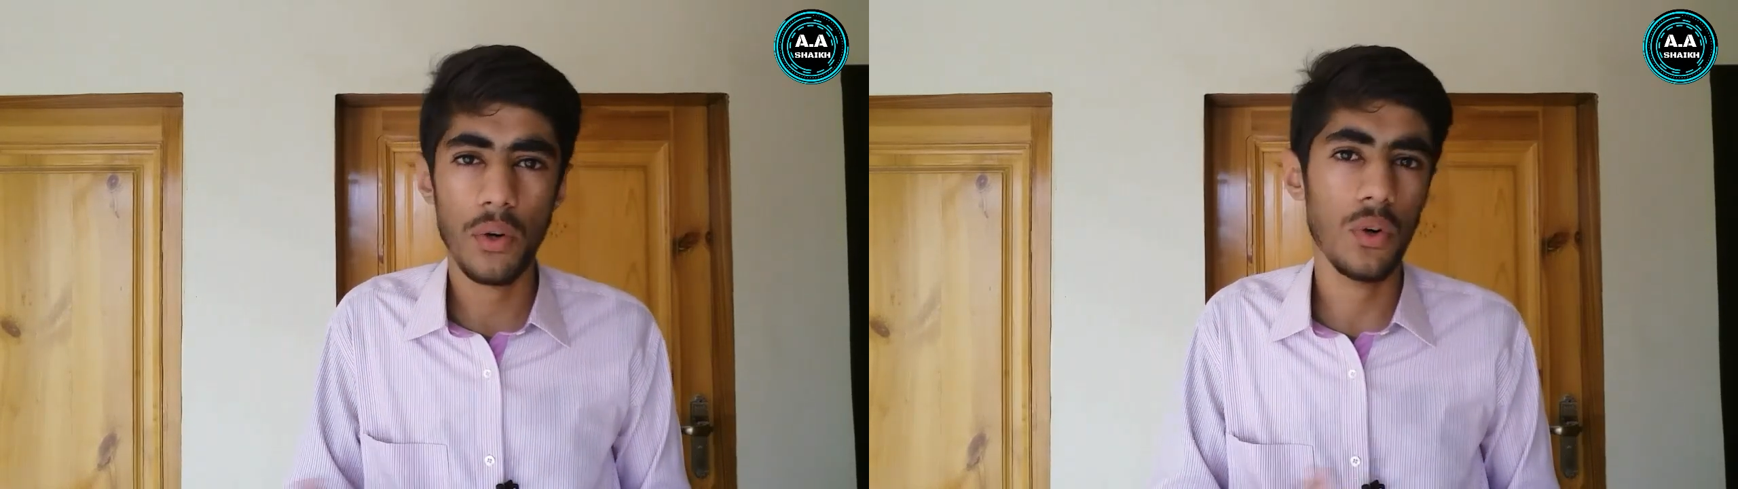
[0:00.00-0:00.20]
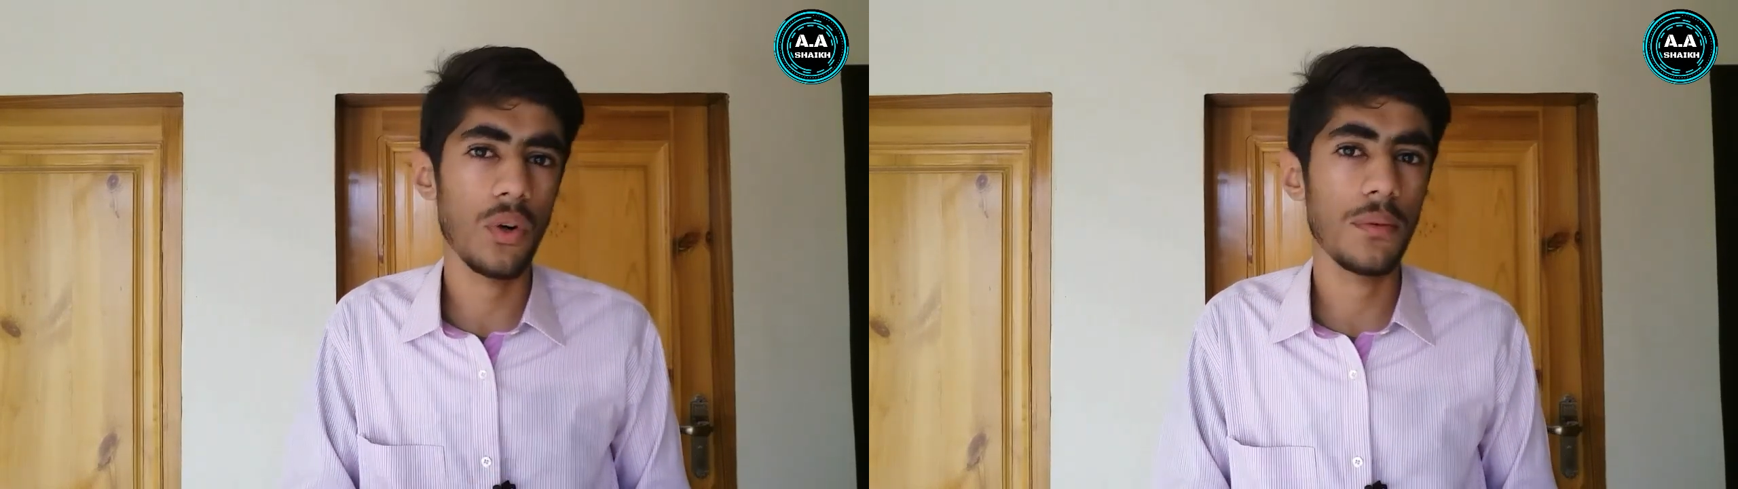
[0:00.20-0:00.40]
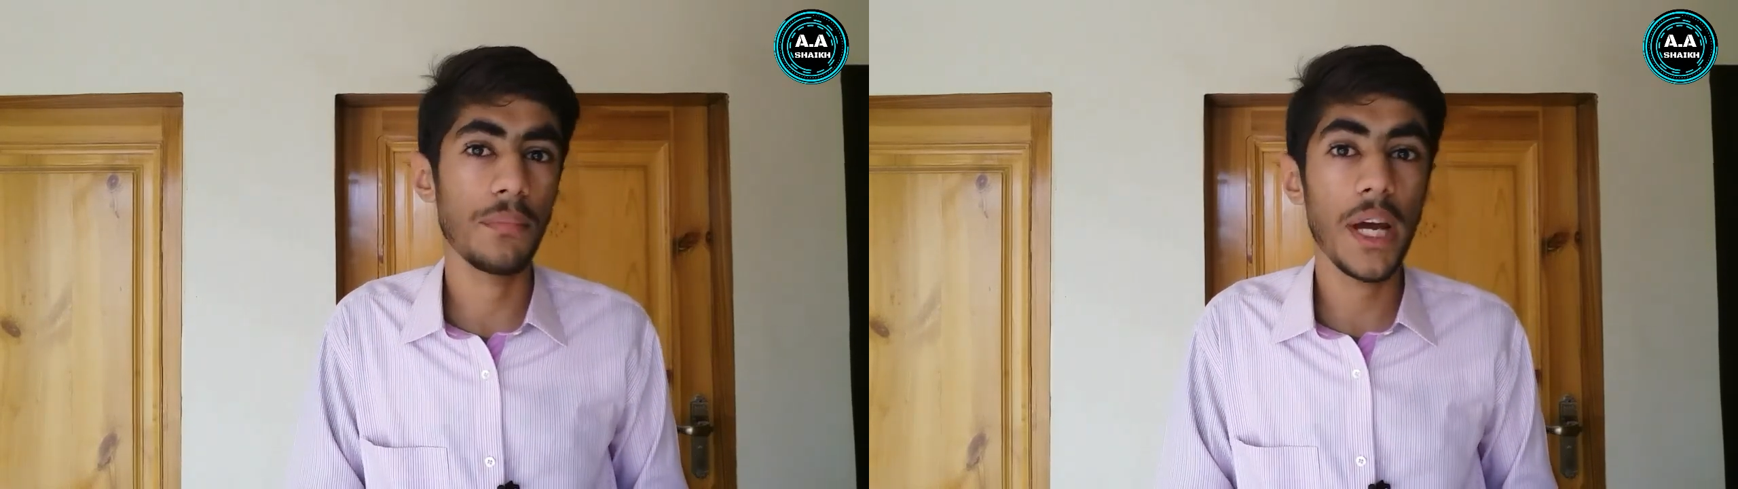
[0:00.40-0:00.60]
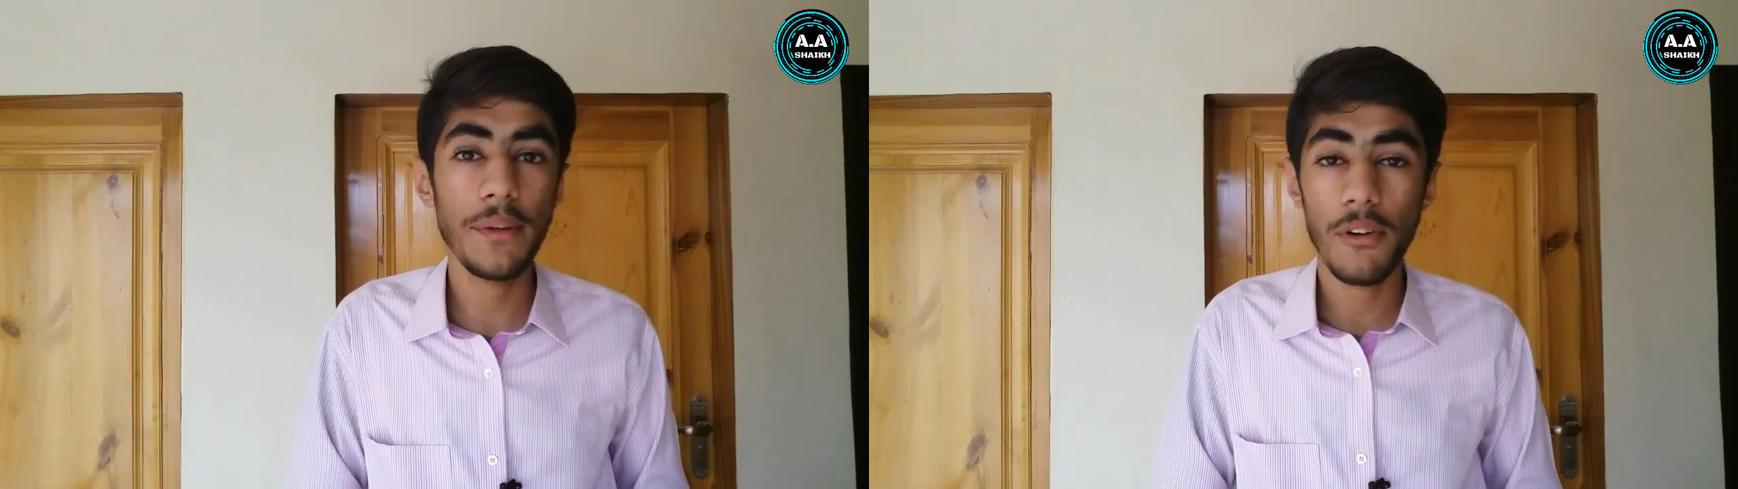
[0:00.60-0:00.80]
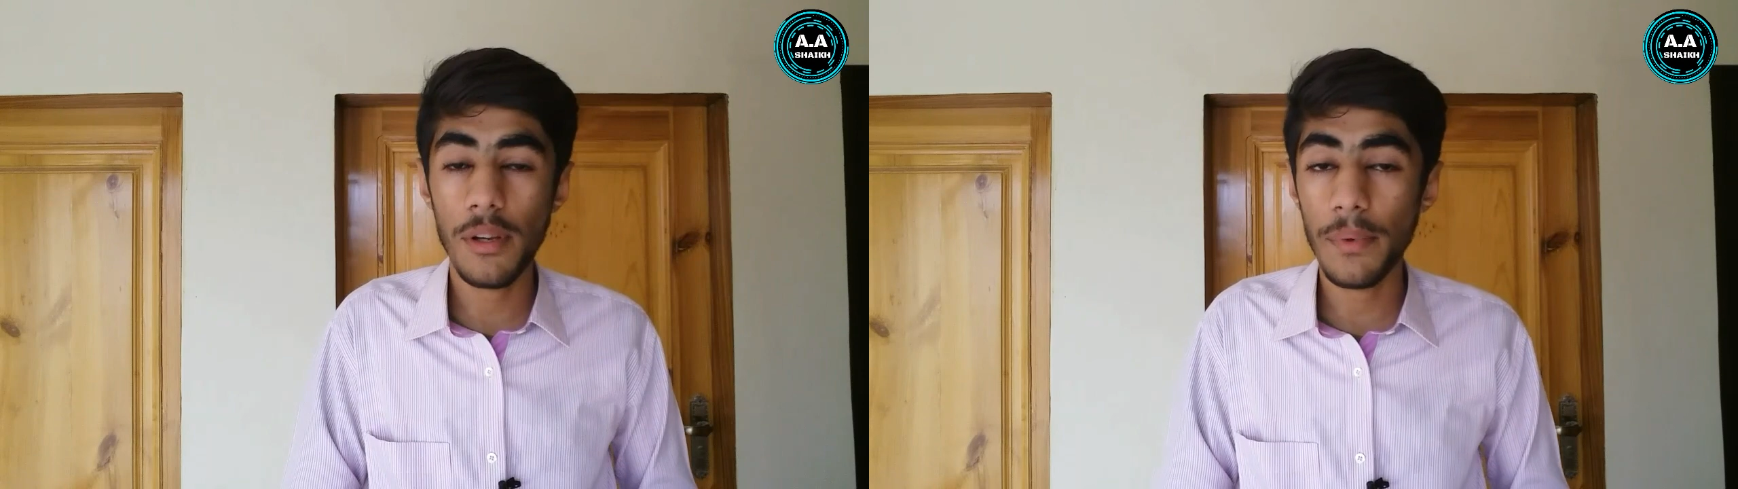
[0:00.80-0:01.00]
or might
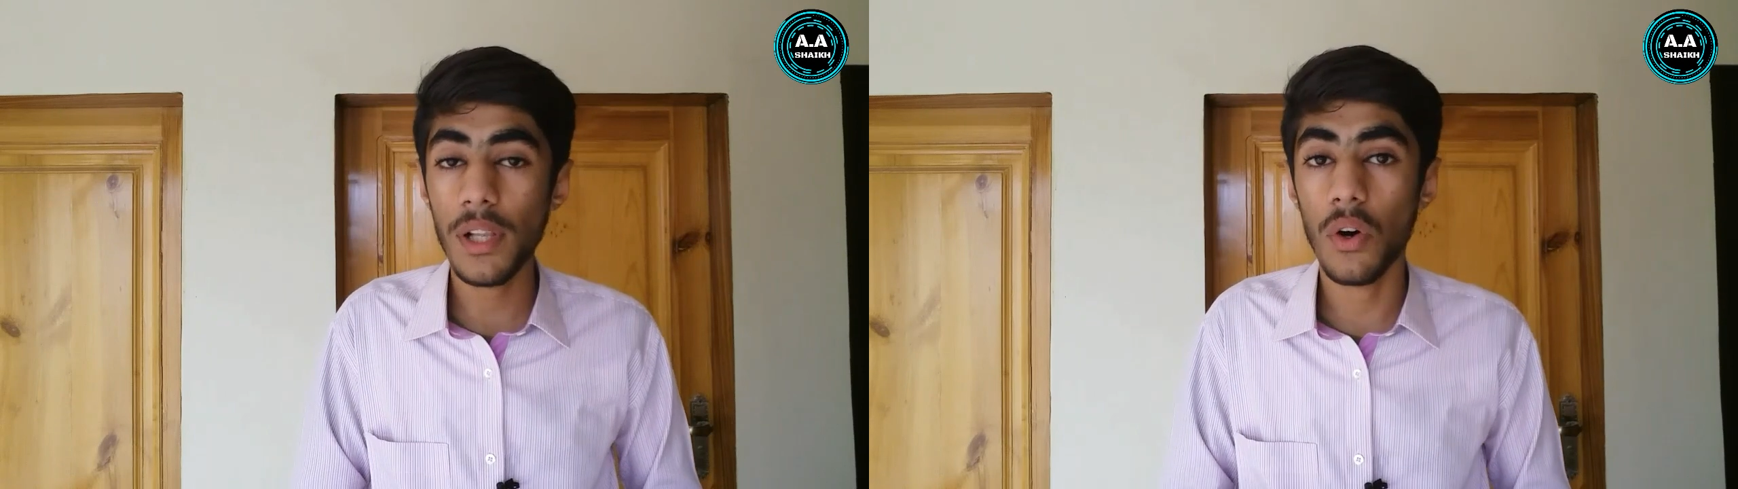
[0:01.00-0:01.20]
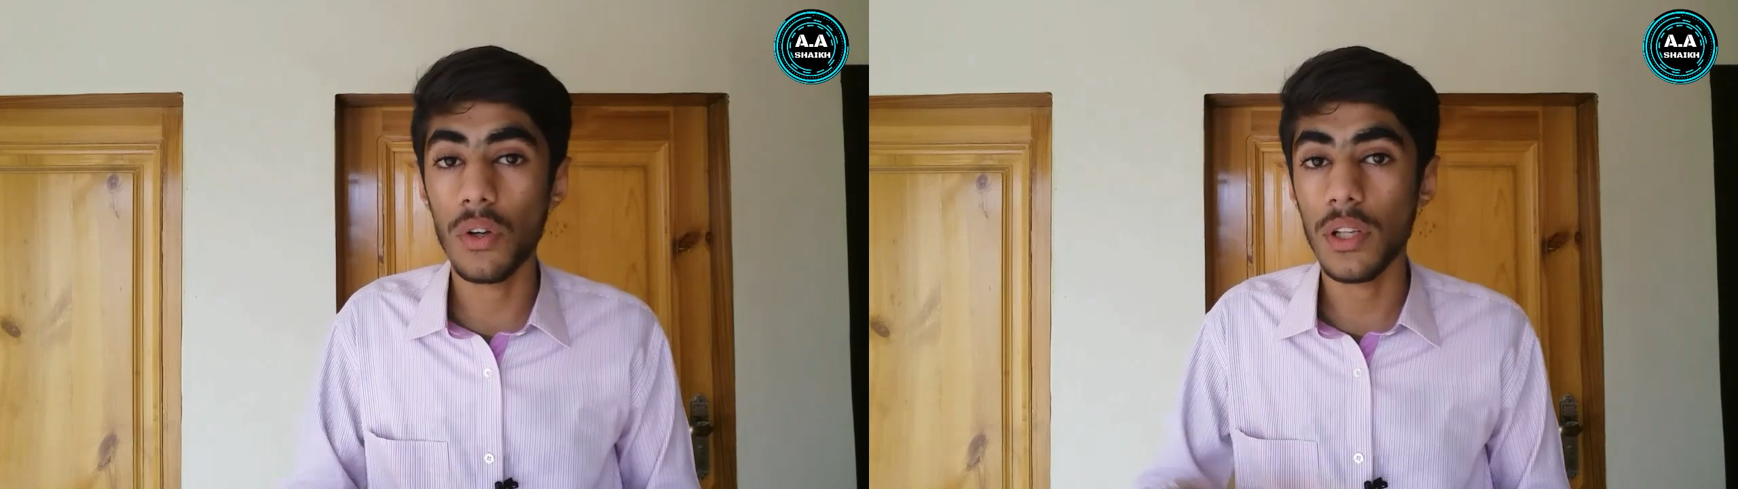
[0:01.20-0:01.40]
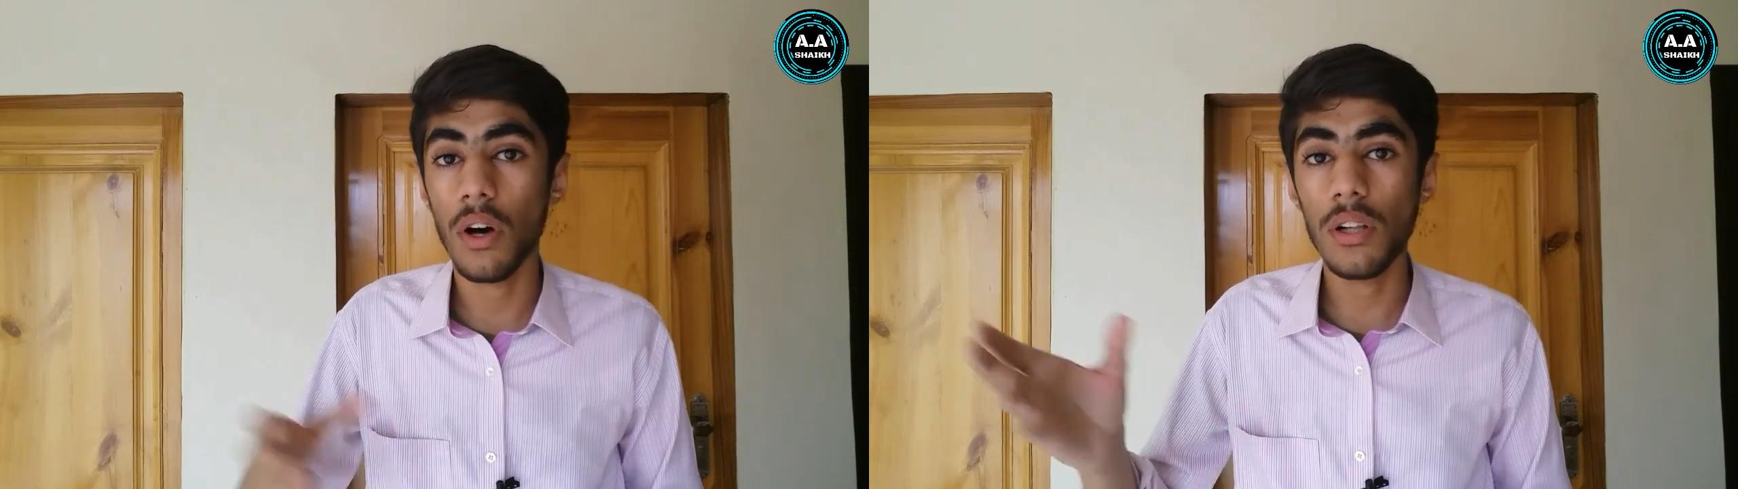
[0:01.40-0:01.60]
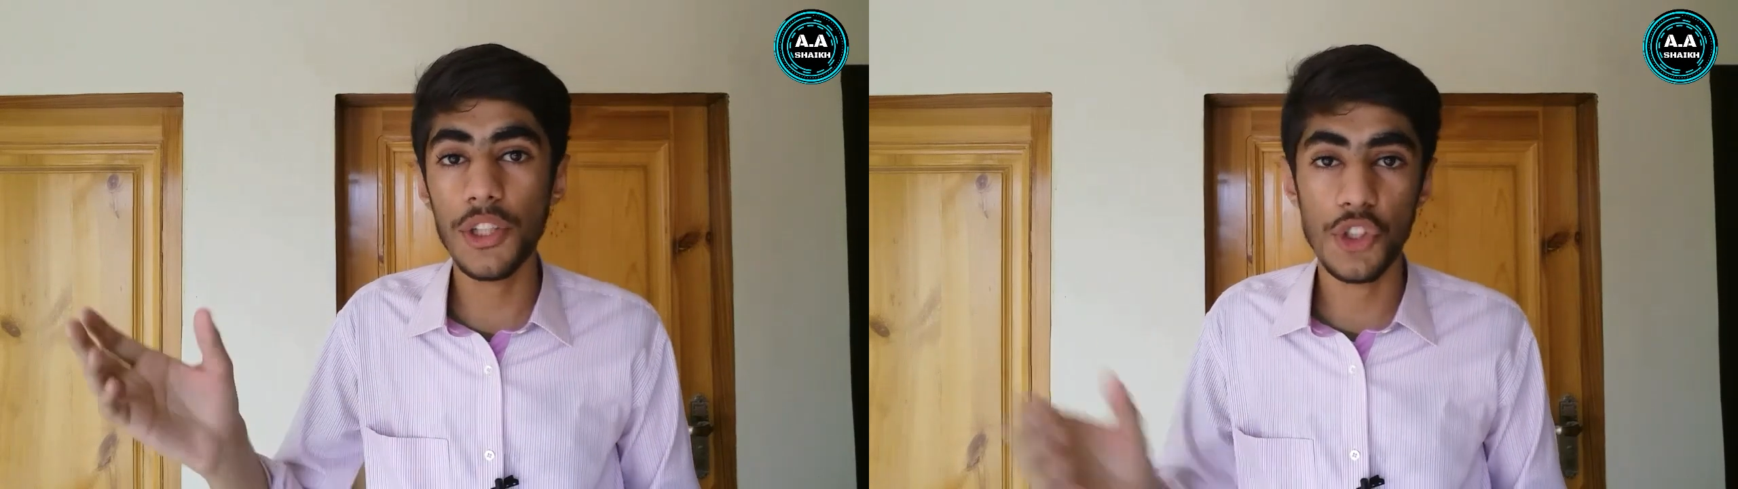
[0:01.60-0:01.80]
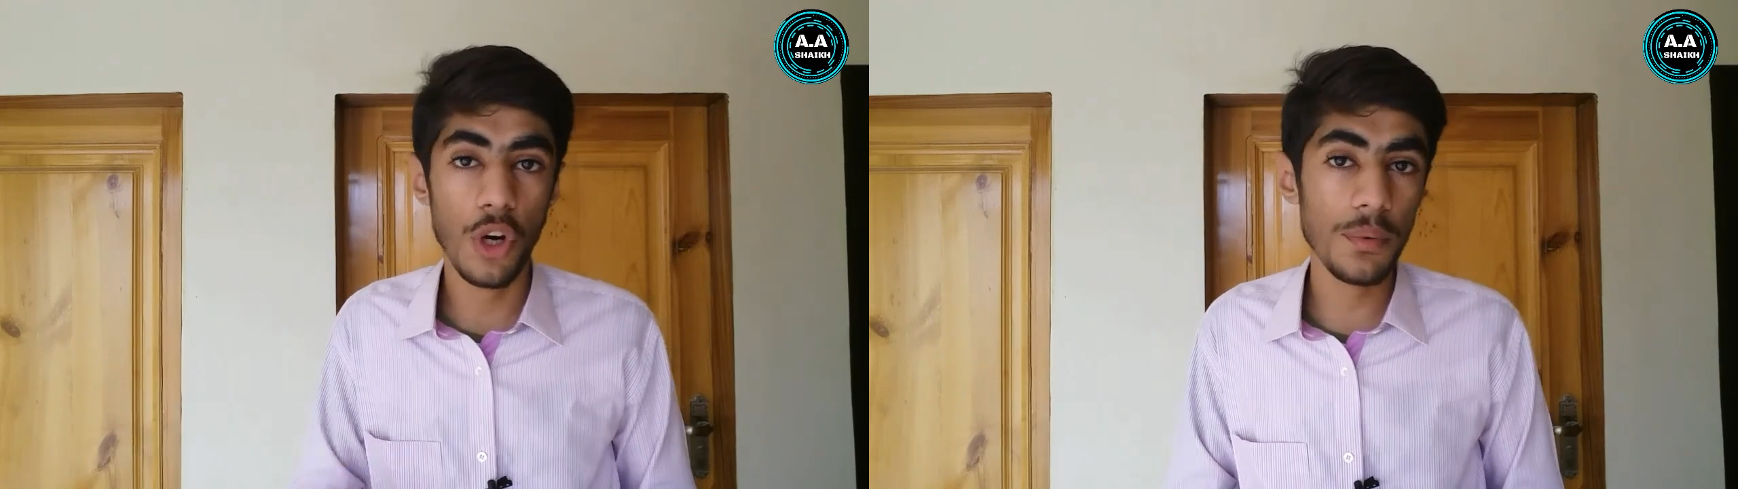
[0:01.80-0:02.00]
be available on all
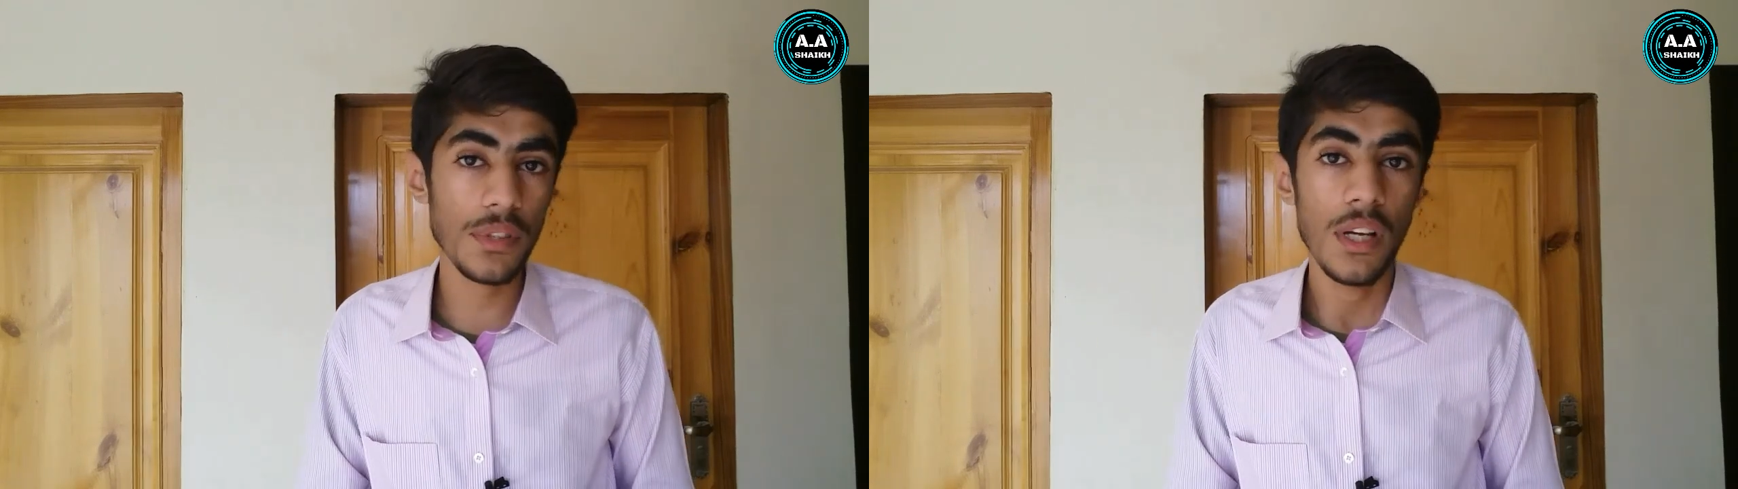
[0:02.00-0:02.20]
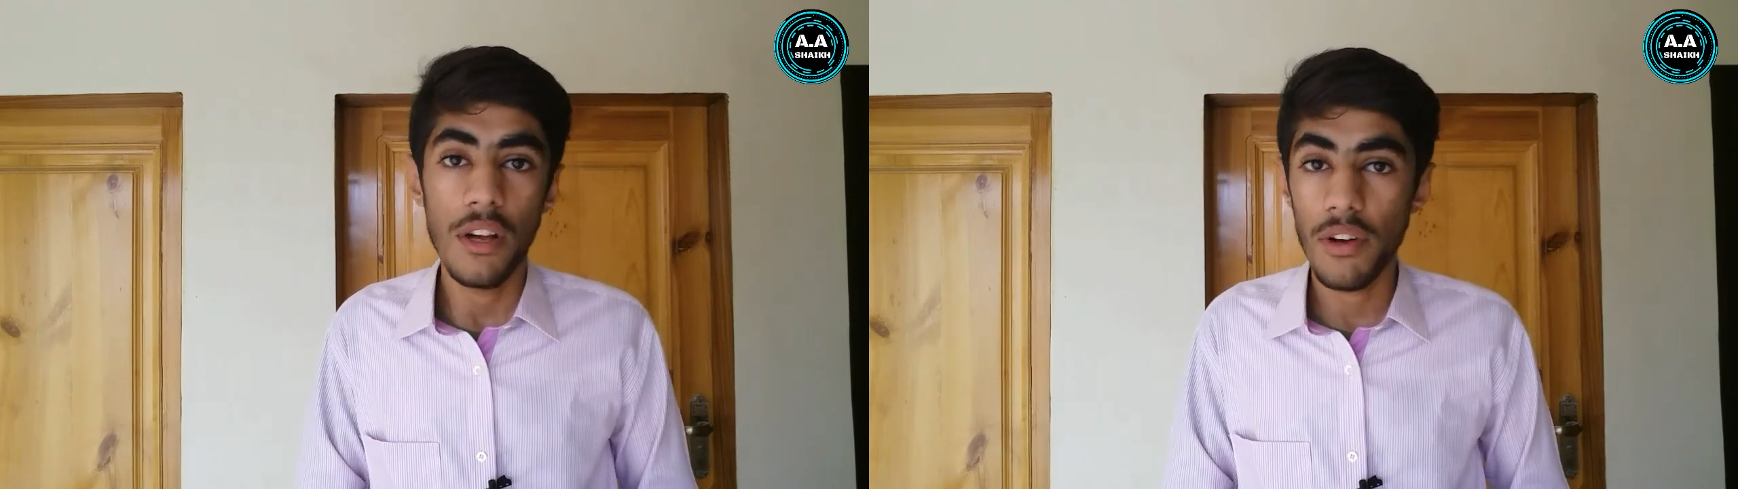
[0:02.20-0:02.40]
the shops